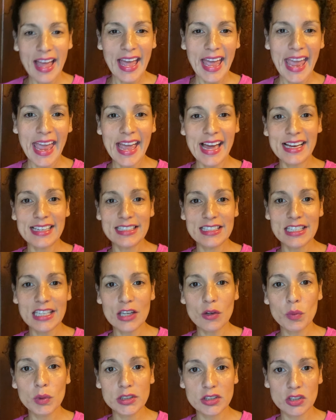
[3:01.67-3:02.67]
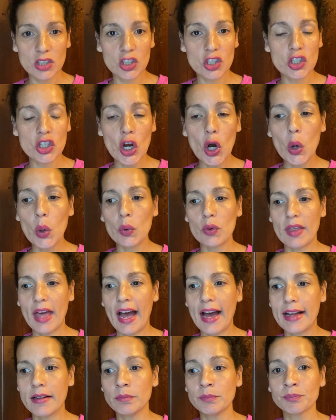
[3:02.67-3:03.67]
And it was to show
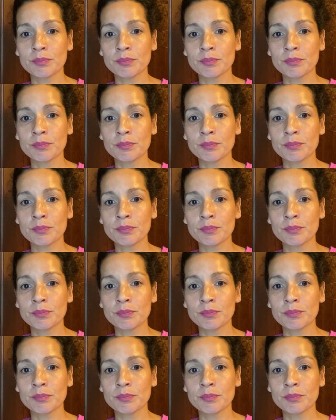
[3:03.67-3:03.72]
that